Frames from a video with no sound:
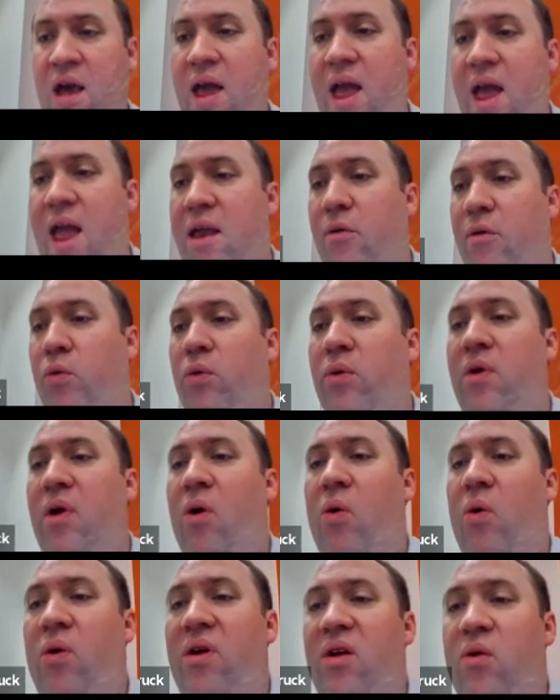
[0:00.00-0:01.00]
And
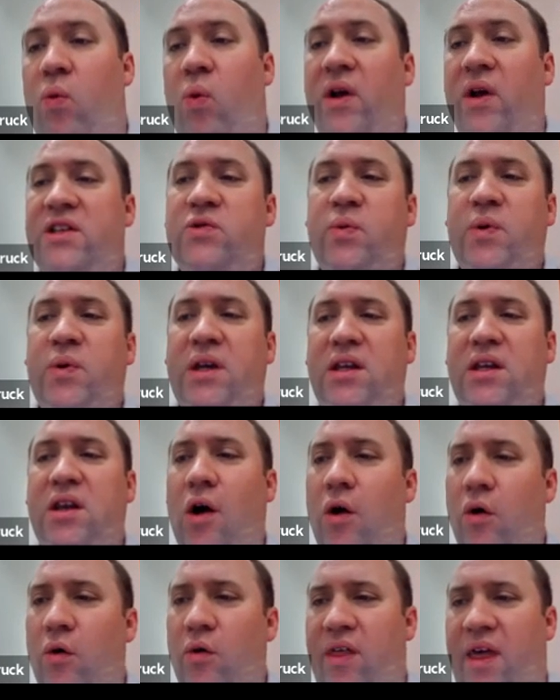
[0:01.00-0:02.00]
once we
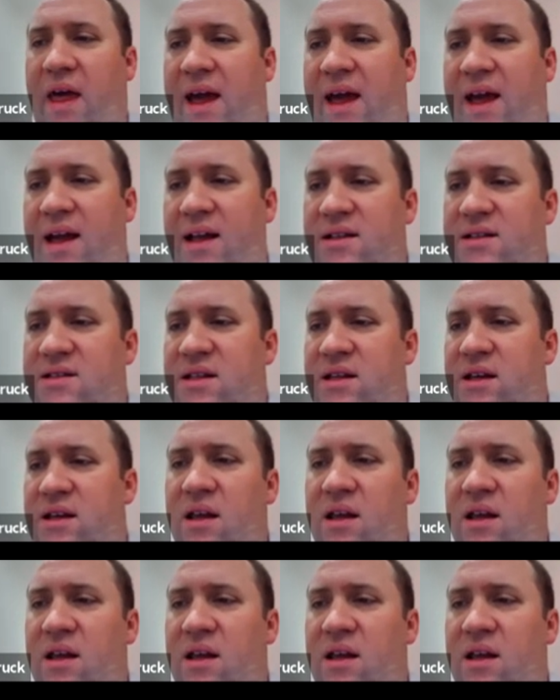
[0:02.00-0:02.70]
know that,